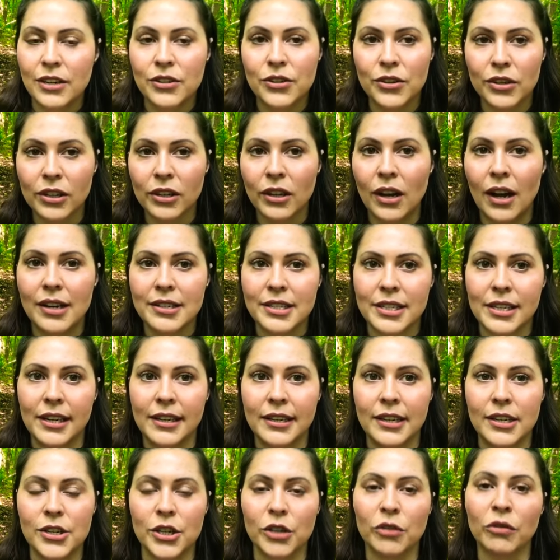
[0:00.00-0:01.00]
in your closet and
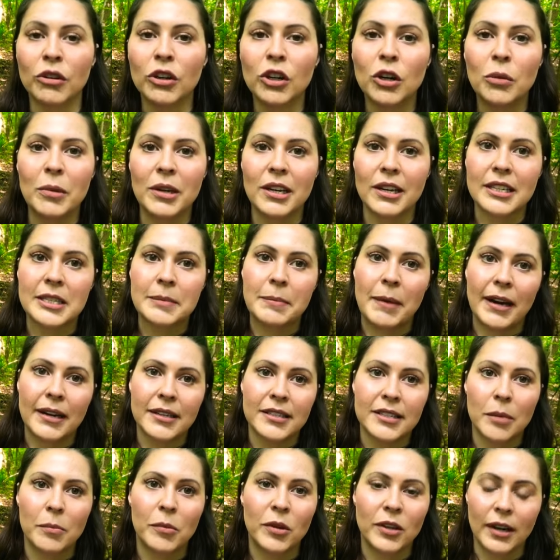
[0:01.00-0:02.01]
in your room and expect
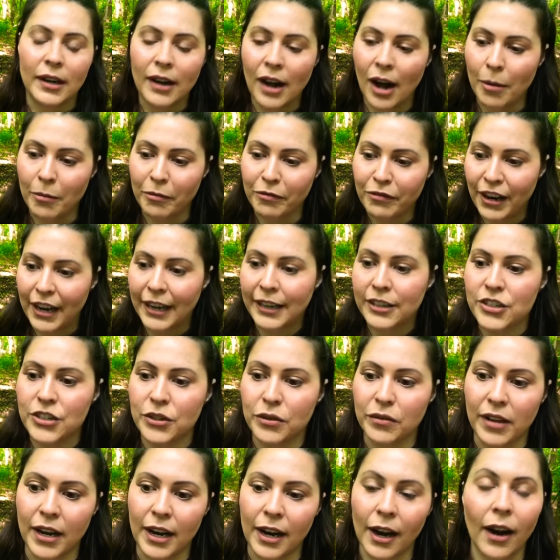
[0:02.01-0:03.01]
someone to come find you
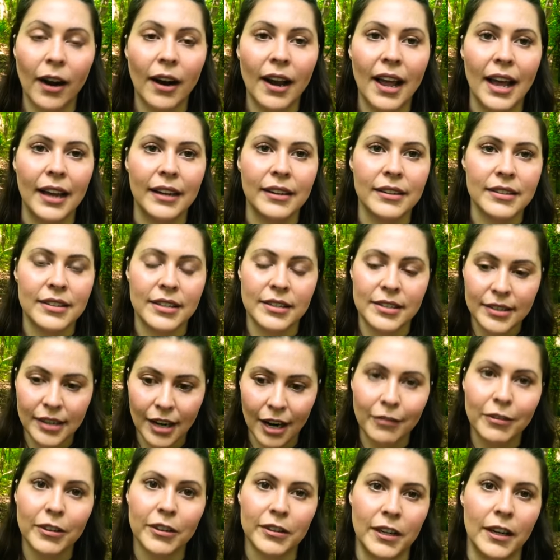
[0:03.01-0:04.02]
there and
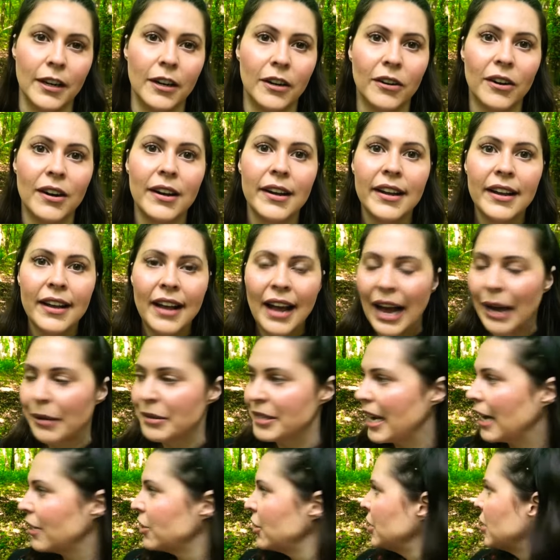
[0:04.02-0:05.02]
discover you. I was
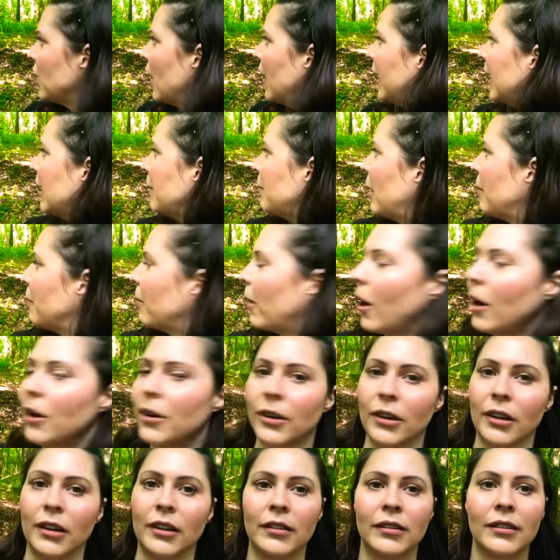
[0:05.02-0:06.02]
actually talking to my
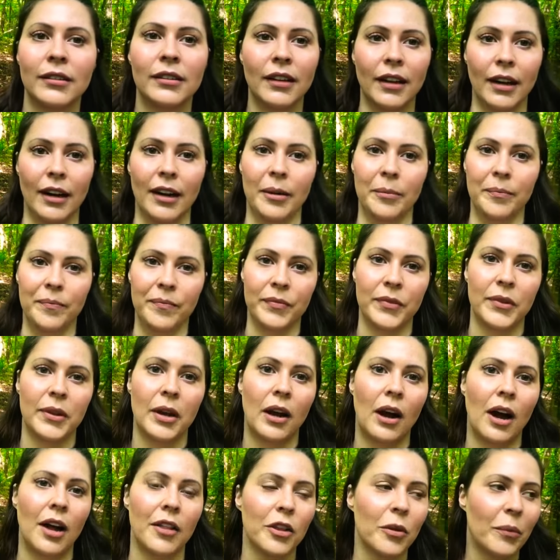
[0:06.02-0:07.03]
partner
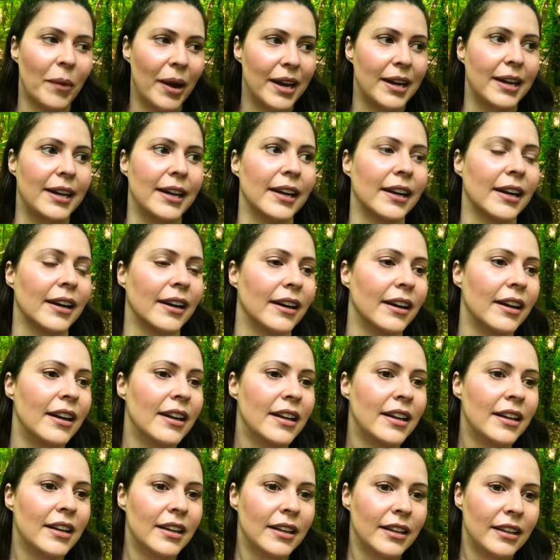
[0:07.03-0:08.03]
on the way here.
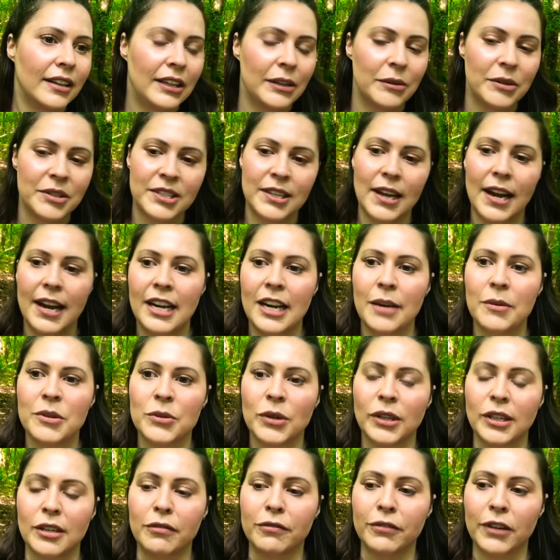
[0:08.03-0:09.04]
He was saying he was
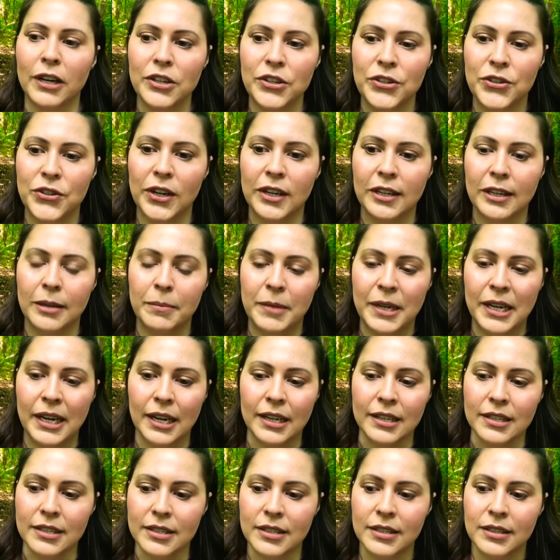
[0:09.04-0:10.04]
really frustrated
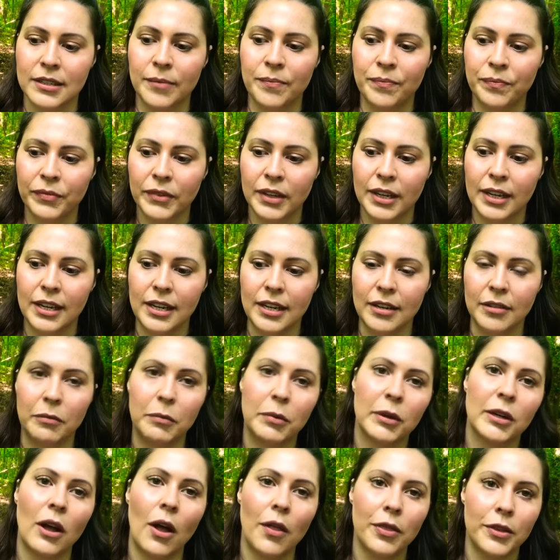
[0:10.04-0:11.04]
because
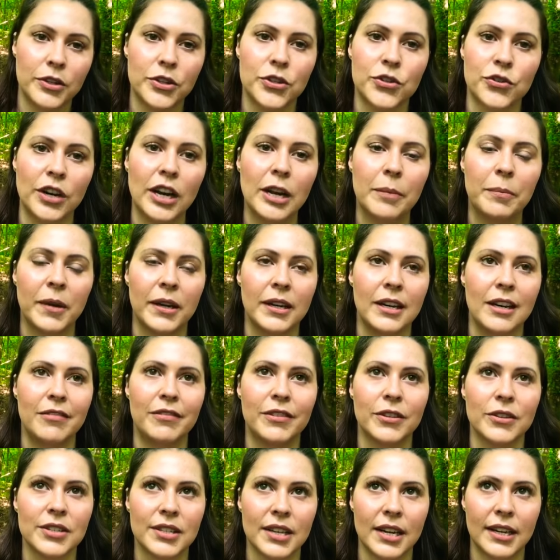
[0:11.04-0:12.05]
we're on this trip and he
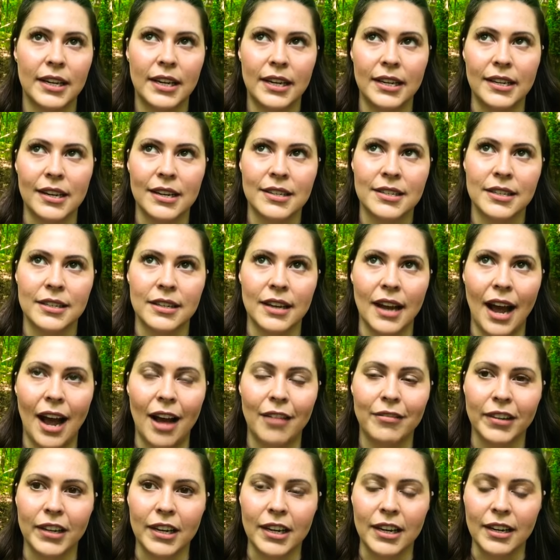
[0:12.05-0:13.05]
feels like he doesn't
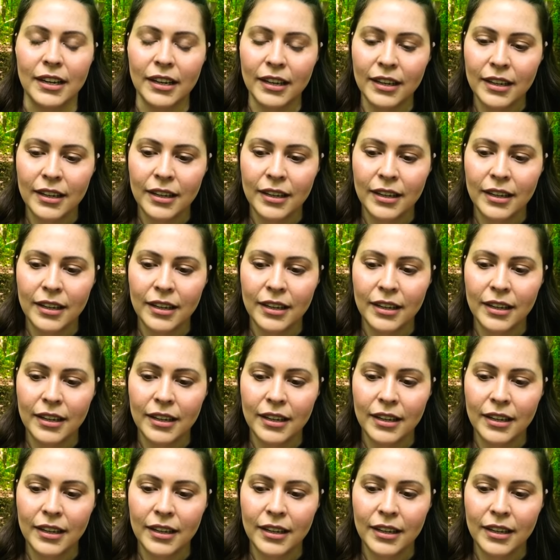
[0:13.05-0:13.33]
have any